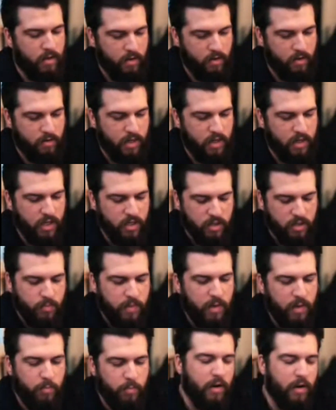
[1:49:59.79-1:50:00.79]
kitchen
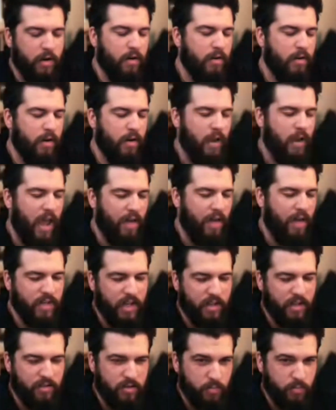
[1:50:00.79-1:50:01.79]
being bigger, having a
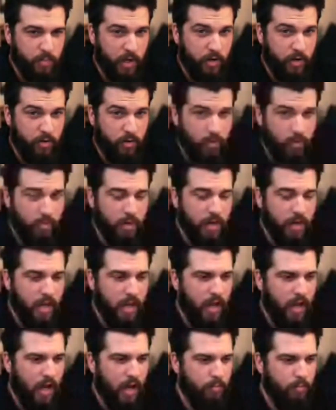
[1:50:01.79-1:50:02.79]
downstairs bedroom
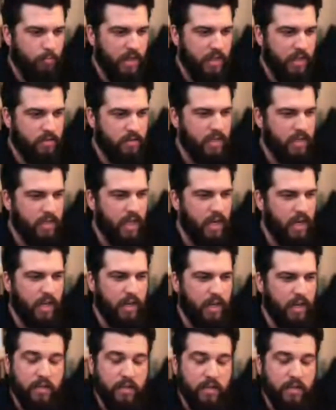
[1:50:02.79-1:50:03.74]
means that it is a